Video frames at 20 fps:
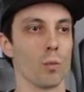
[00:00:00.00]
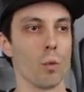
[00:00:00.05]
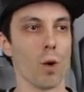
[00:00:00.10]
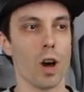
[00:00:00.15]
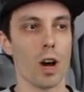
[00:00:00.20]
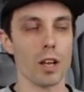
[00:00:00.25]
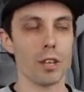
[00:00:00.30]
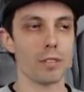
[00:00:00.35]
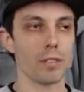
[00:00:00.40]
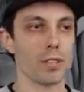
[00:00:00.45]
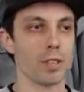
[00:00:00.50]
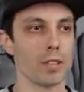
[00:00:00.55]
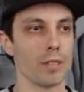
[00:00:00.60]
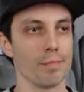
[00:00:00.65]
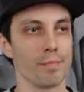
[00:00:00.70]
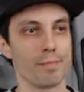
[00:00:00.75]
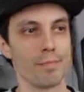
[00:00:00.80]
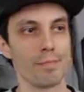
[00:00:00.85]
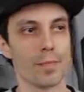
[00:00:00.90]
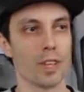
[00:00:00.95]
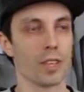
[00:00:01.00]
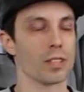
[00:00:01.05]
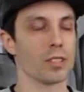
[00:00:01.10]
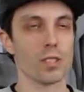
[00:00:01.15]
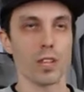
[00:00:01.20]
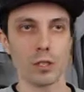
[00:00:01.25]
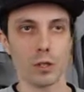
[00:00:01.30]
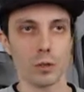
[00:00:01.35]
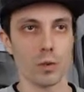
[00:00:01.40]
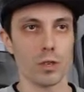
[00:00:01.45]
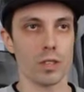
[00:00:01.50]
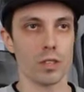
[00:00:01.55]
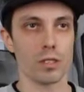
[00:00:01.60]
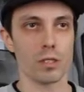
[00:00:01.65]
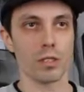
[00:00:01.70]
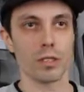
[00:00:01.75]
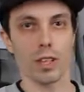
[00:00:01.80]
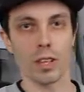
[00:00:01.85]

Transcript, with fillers: rosin accessories.